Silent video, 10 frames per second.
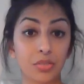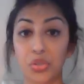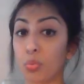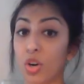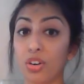
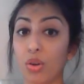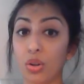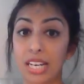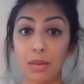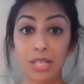This 1 year
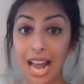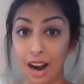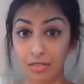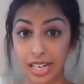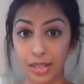old's name is
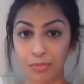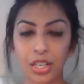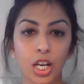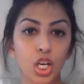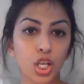Harry.
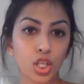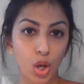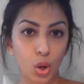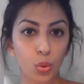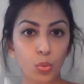
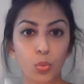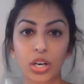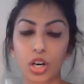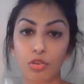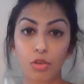So we're
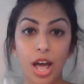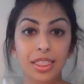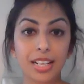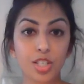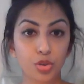going to
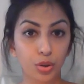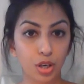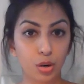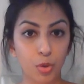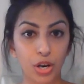learn this through the
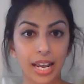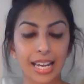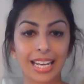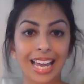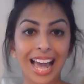
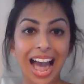mnemonic.